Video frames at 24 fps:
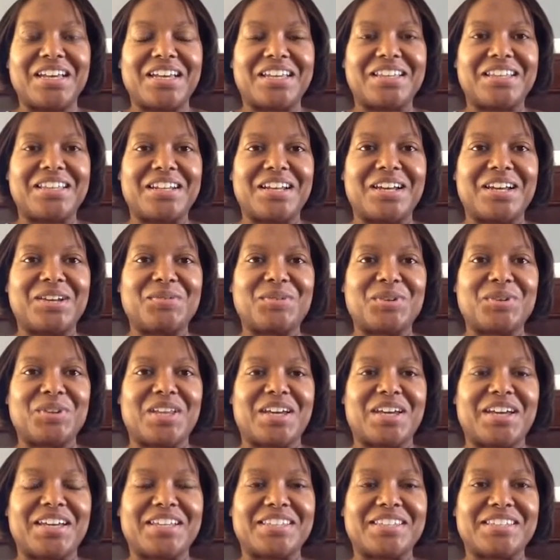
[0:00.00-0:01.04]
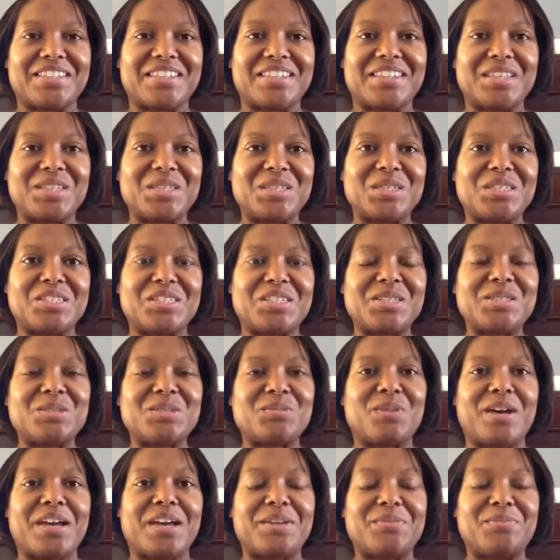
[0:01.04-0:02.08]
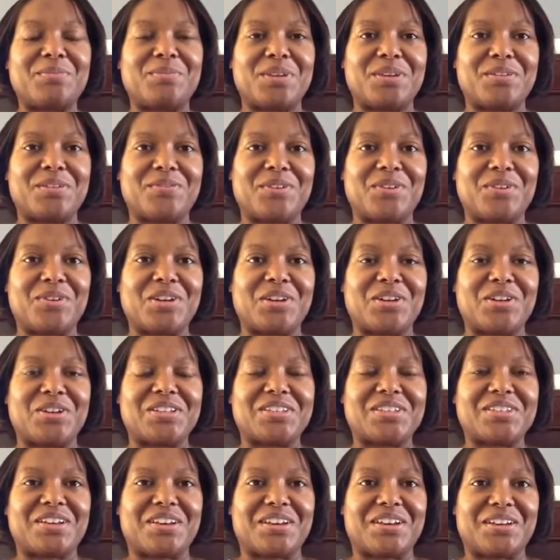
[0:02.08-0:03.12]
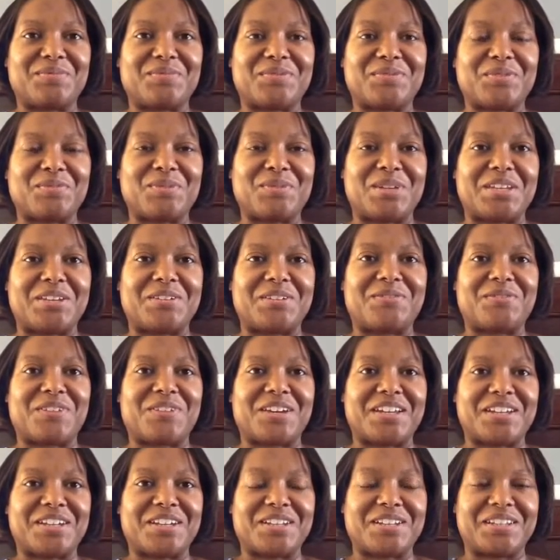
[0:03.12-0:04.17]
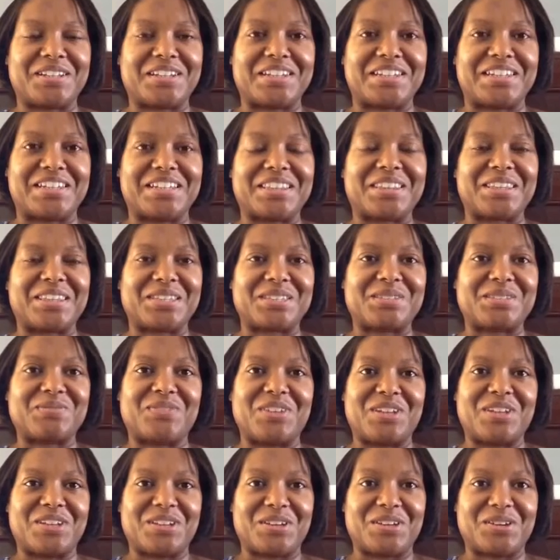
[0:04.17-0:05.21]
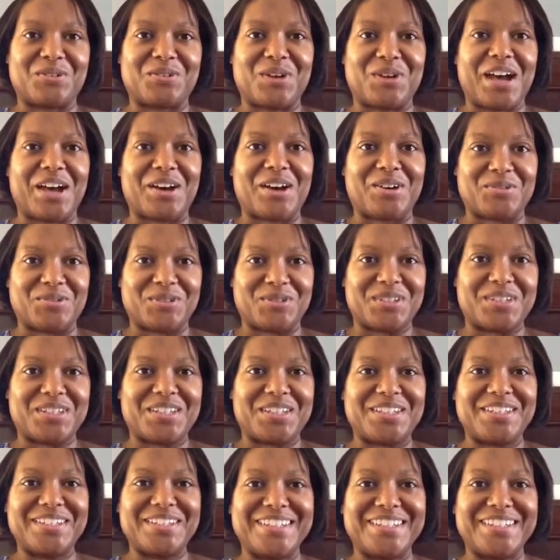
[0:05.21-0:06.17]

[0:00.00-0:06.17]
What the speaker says: And then I realized that this just might be a very good time for me to finally get this video out.